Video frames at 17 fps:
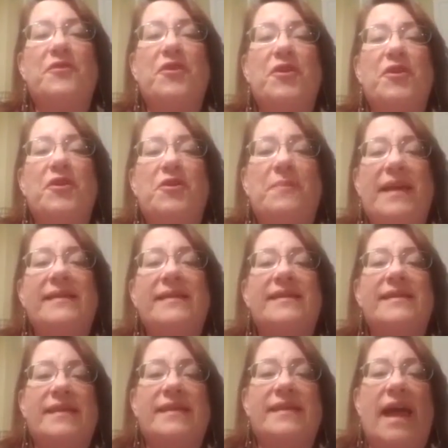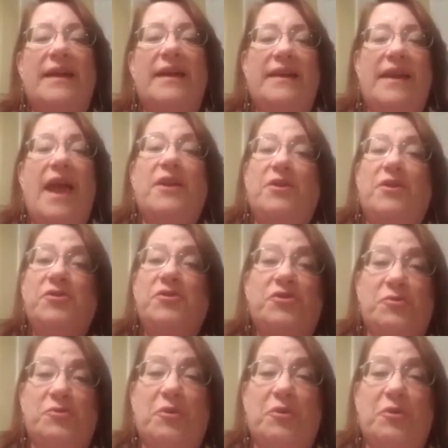the Humane Society I
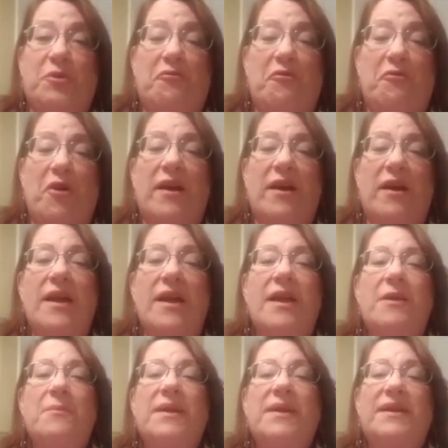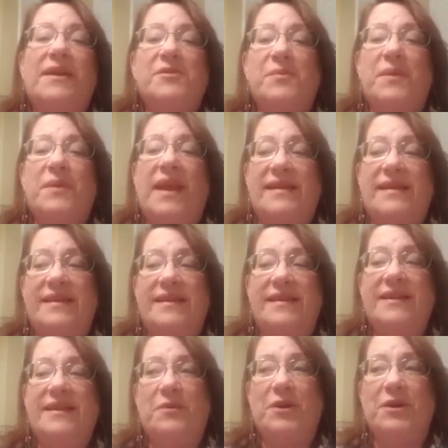used to work for. Because when I
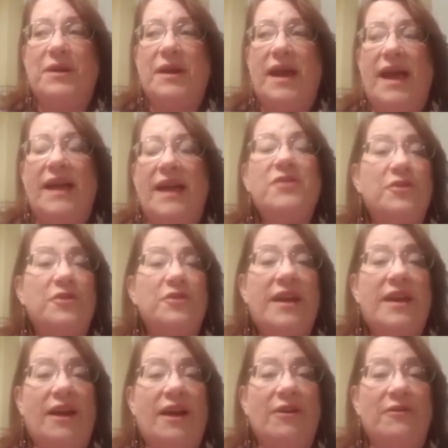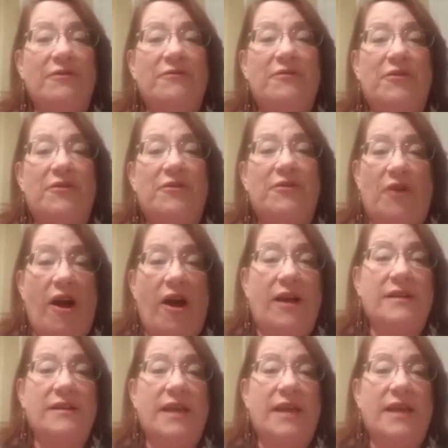did work, I took care of the dog